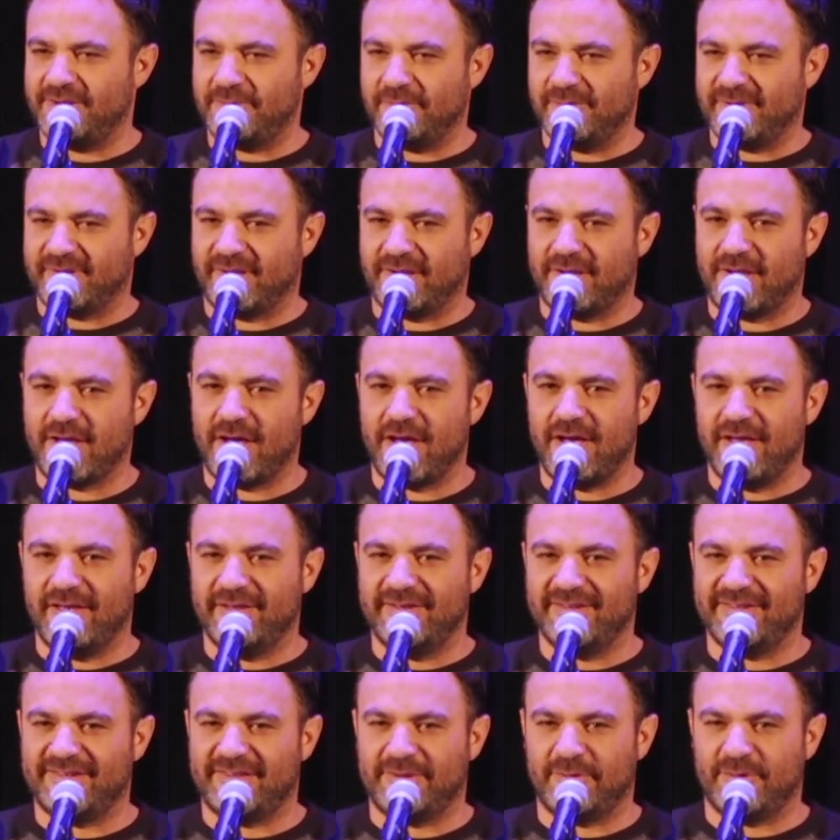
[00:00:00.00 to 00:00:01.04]
There was
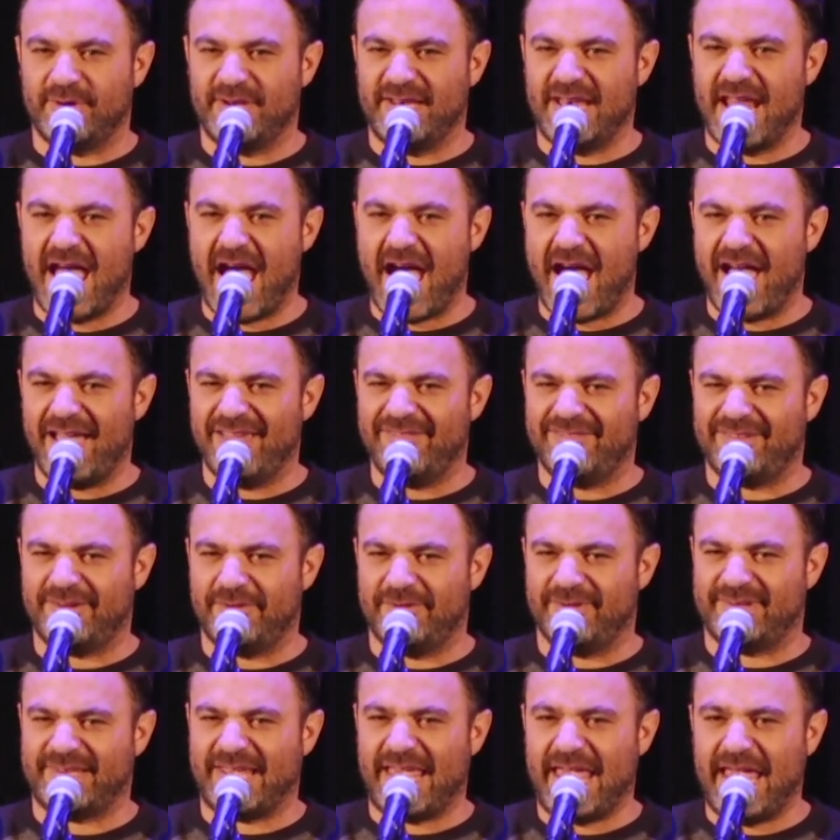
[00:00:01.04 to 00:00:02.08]
guns, there were knives,
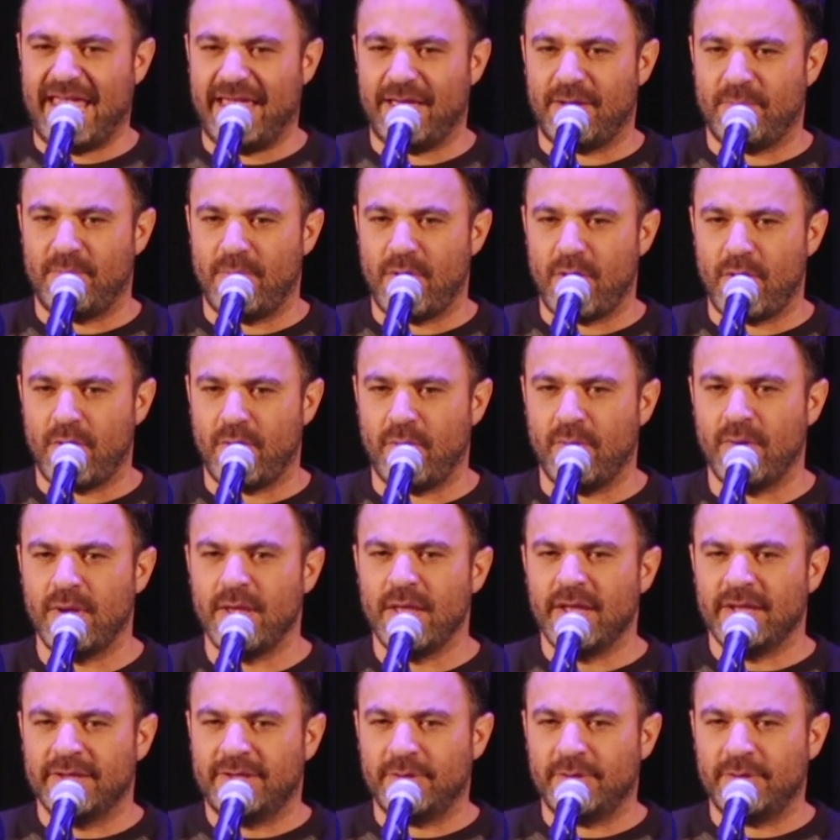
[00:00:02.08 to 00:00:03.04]
there was camo,